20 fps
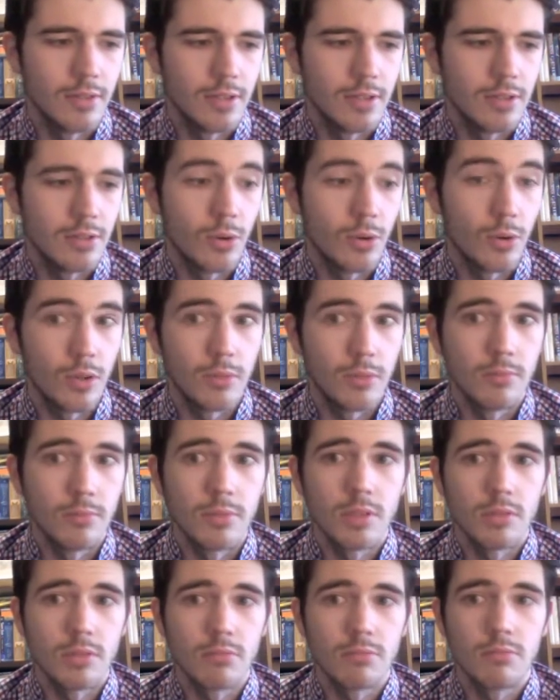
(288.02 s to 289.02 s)

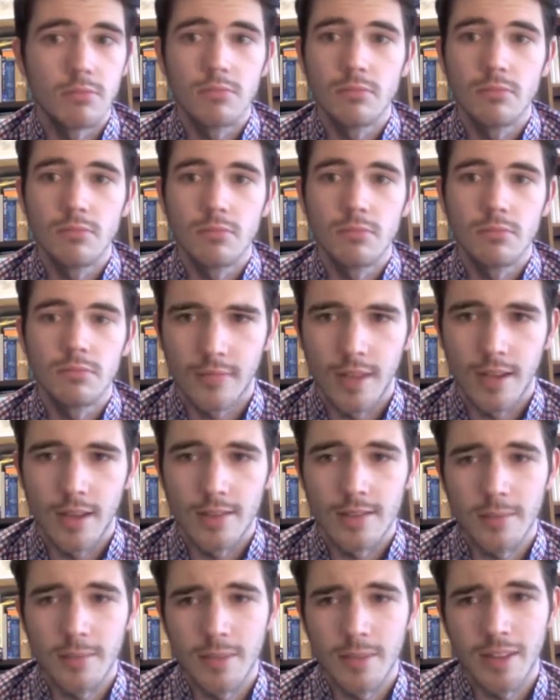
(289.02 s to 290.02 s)
norms.
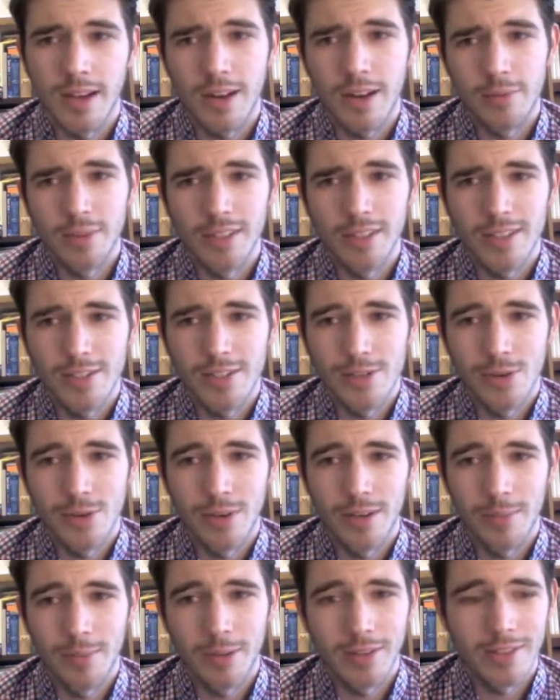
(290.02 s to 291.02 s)
Something that I really
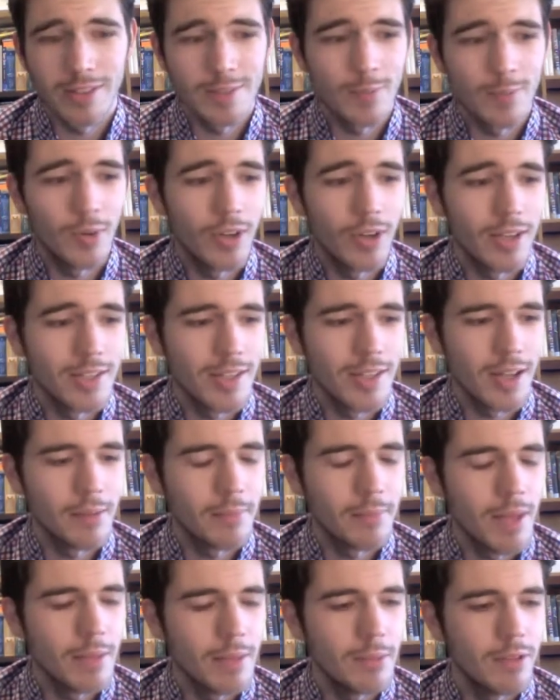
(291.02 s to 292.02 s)
enjoyed about this book is that it
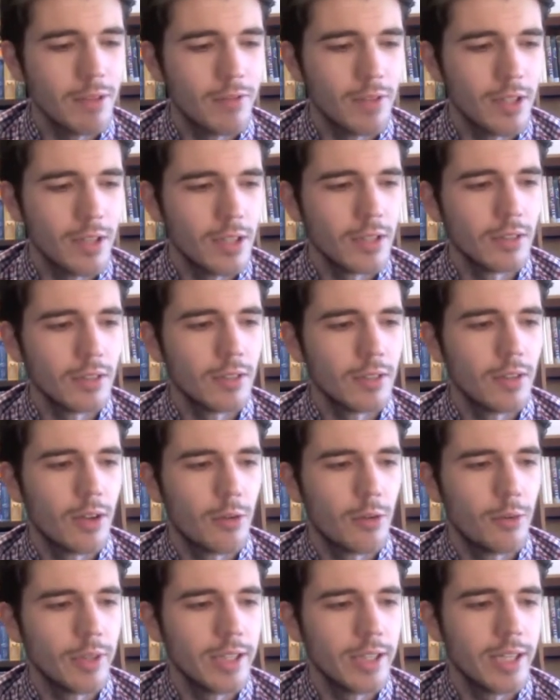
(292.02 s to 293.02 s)
made me feel
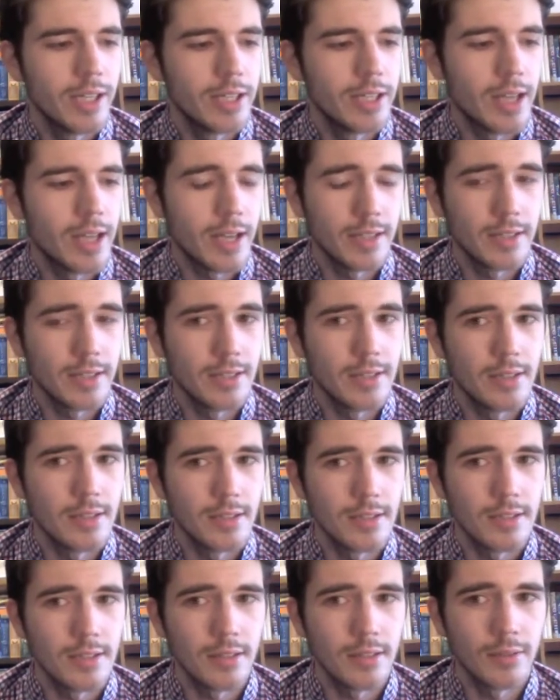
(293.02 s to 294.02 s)
really connected
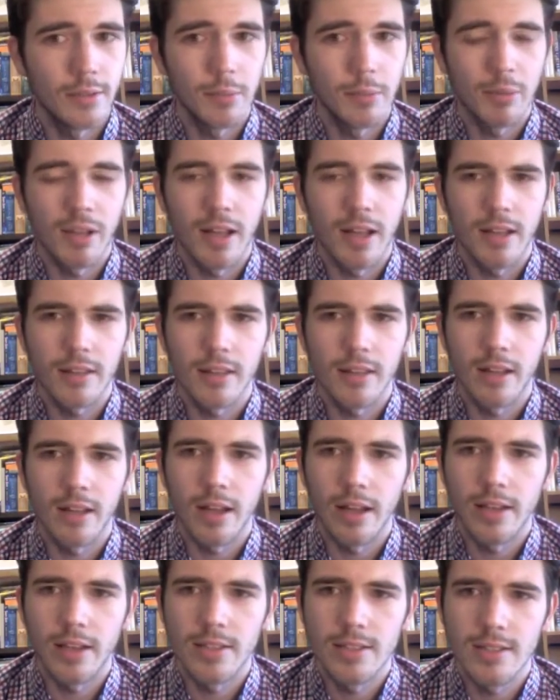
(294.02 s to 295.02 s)
to Sylvia Plath. Like
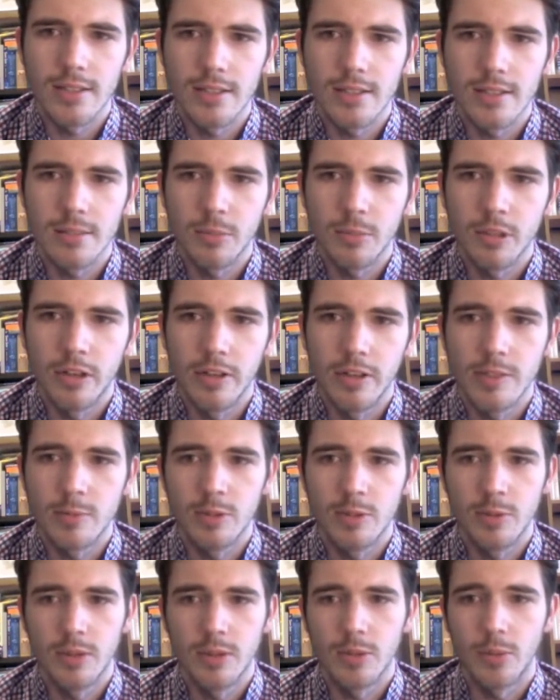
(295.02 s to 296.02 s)
I could see similarities
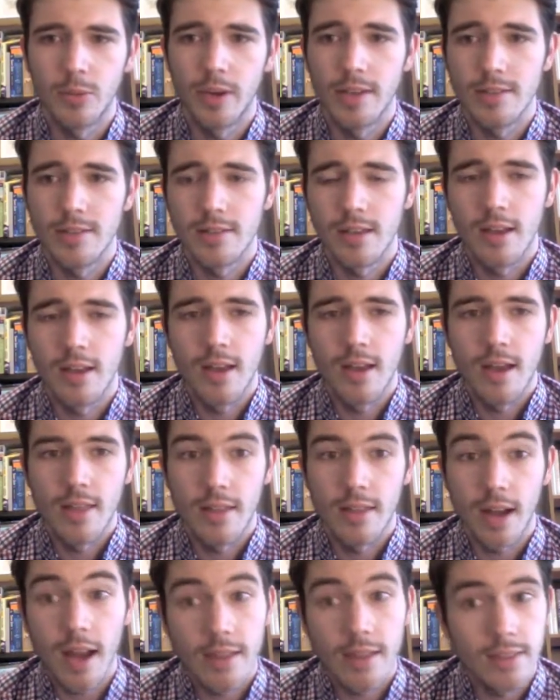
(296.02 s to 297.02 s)
between the ways
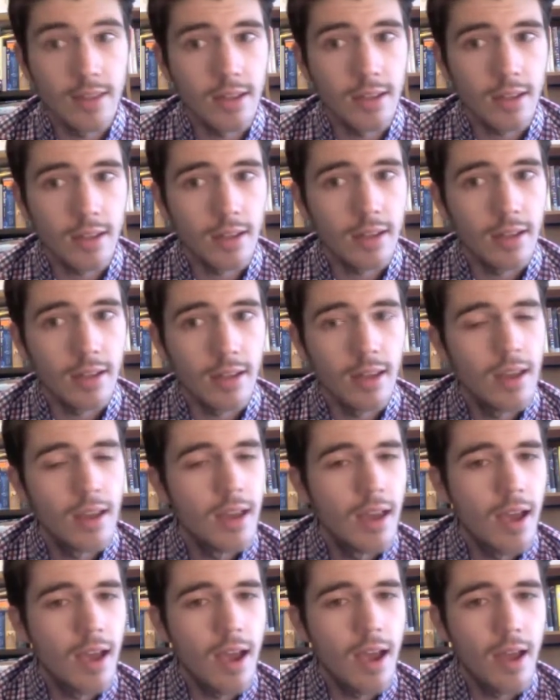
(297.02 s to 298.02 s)
that I think
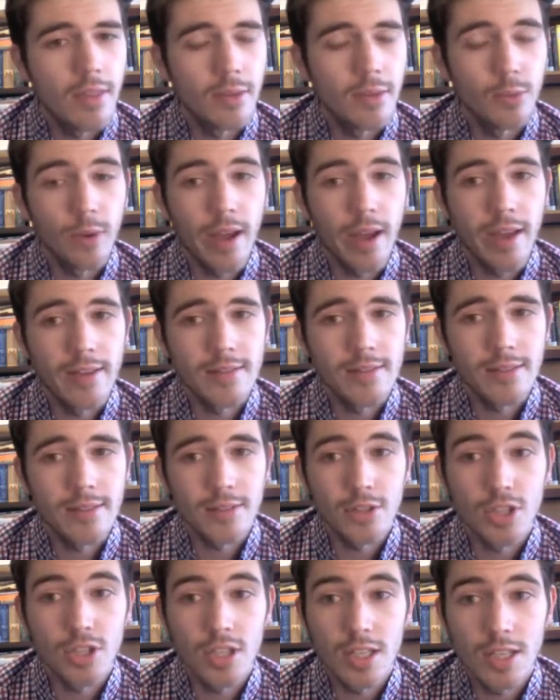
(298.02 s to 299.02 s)
and the ways that
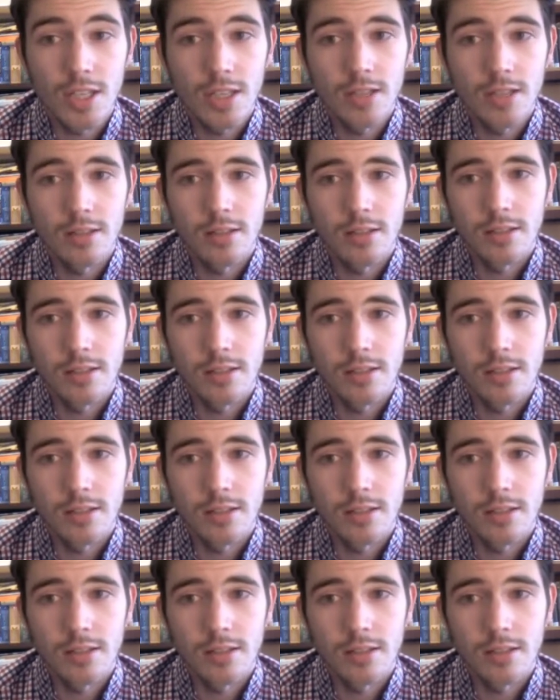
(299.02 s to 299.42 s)
she